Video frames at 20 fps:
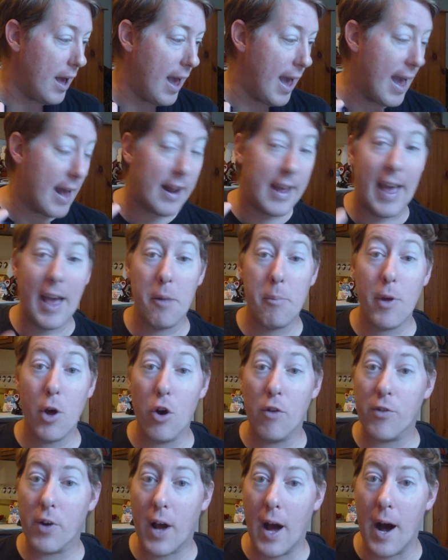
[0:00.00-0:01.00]
and can be
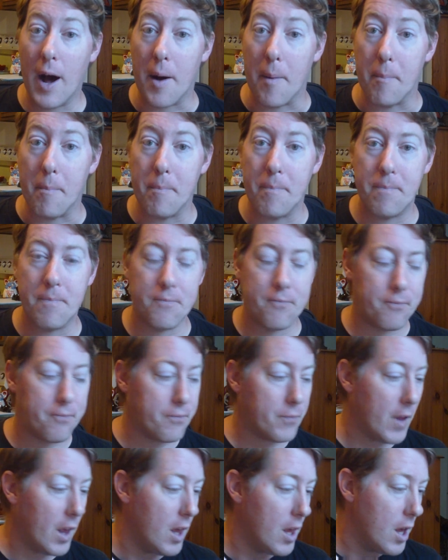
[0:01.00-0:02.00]
overcome.
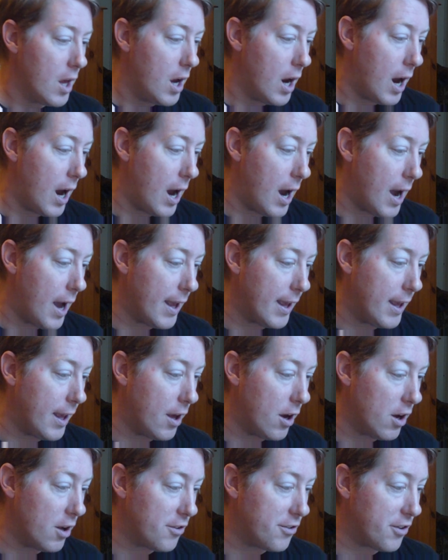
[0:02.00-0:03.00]
He
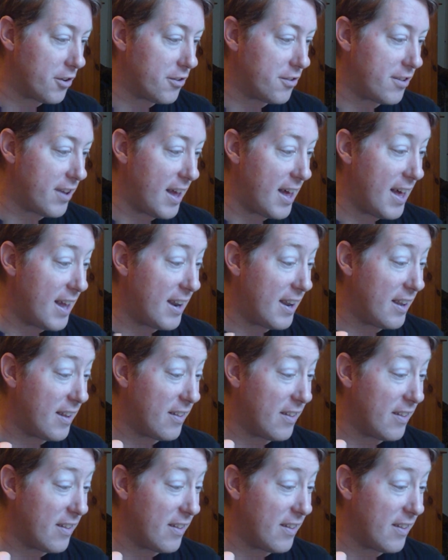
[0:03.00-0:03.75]
also said